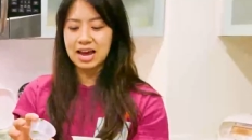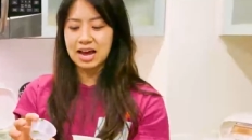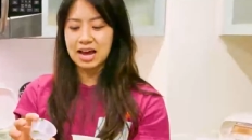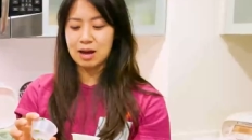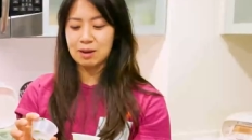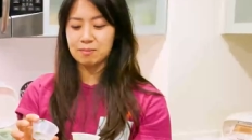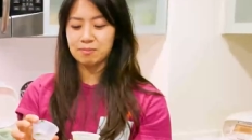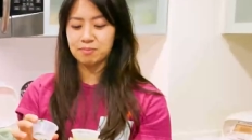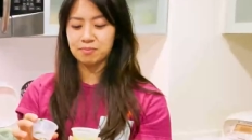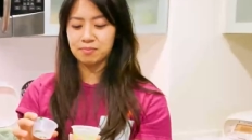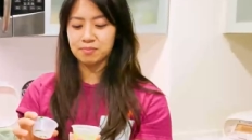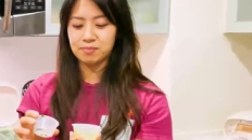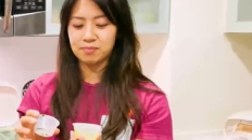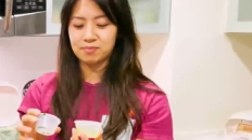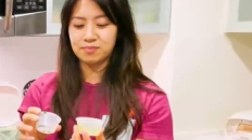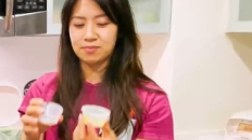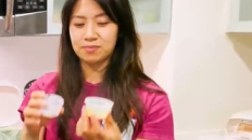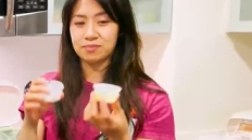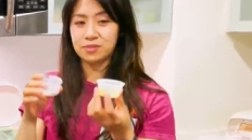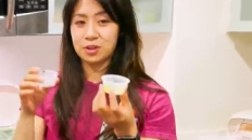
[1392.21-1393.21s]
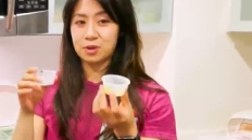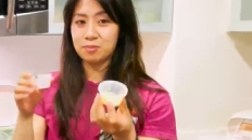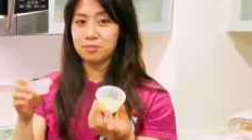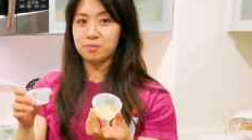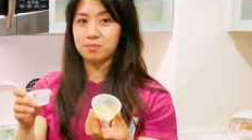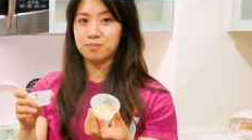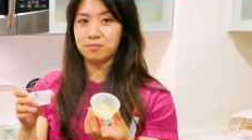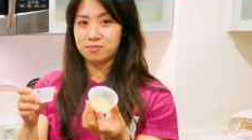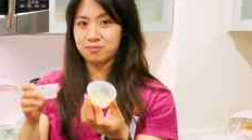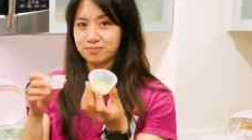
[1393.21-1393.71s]
Um,
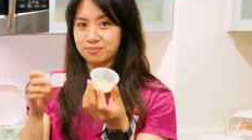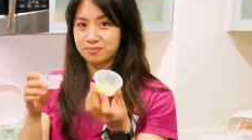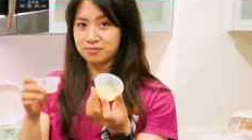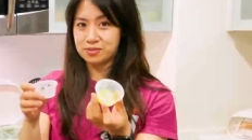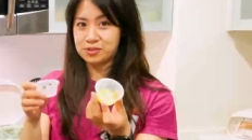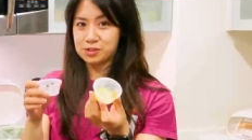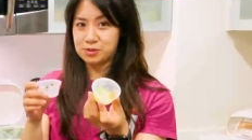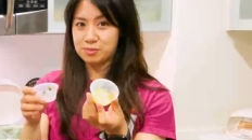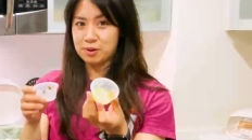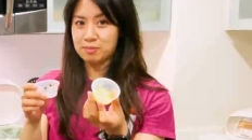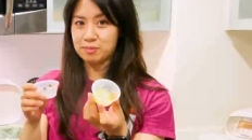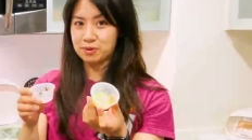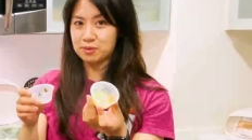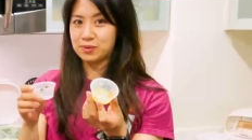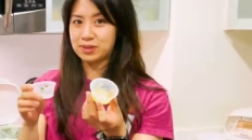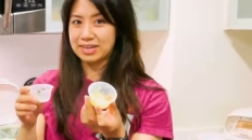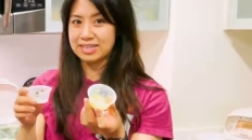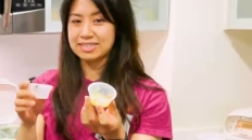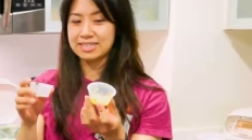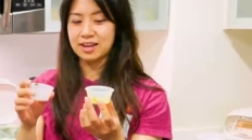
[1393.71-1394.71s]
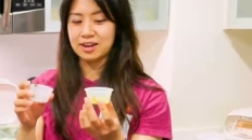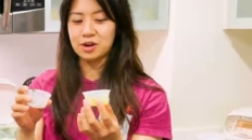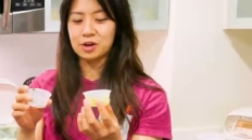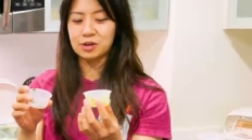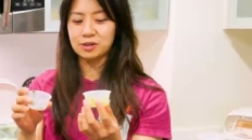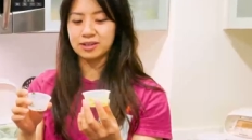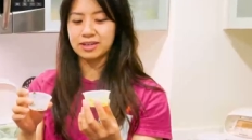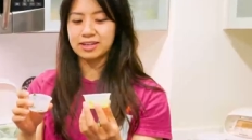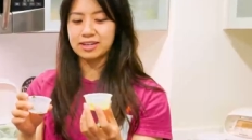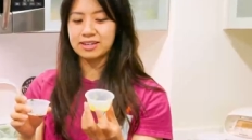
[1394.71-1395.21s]
you, do you remember what I said
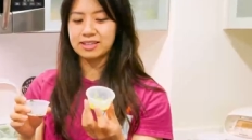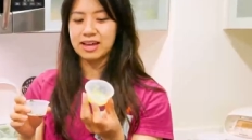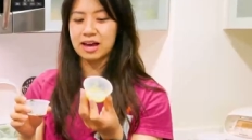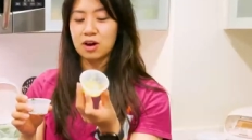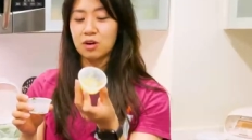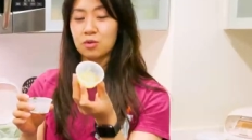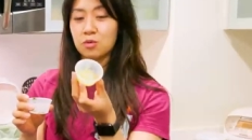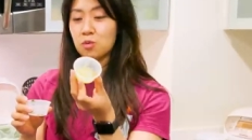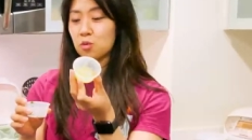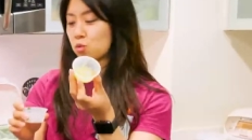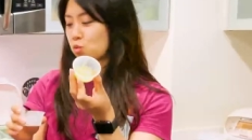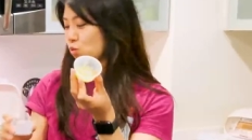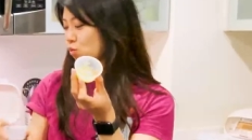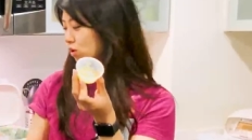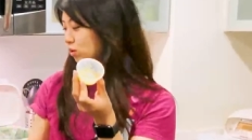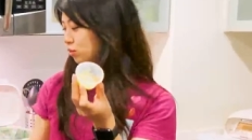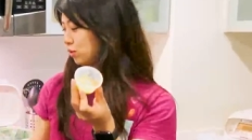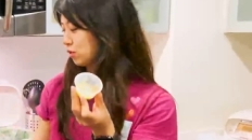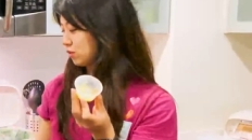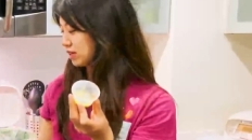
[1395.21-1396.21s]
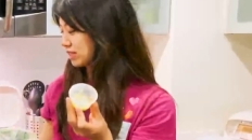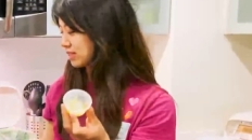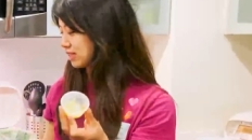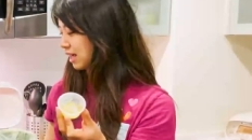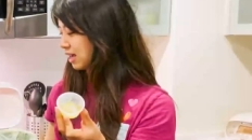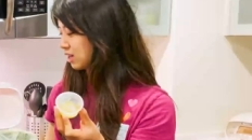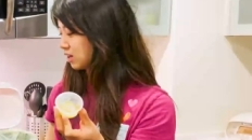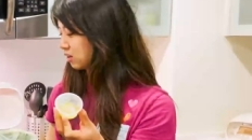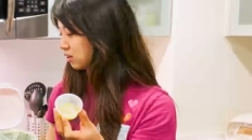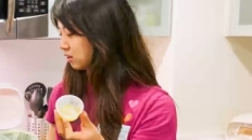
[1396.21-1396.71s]
earlier that when we
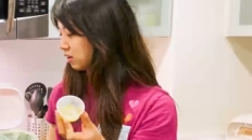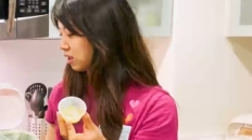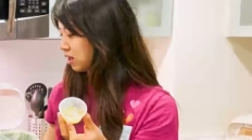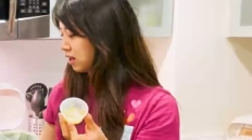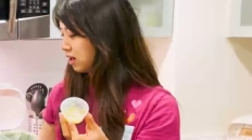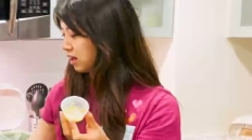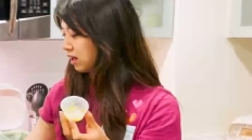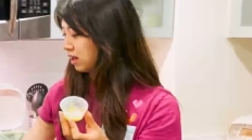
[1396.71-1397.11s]
recycle,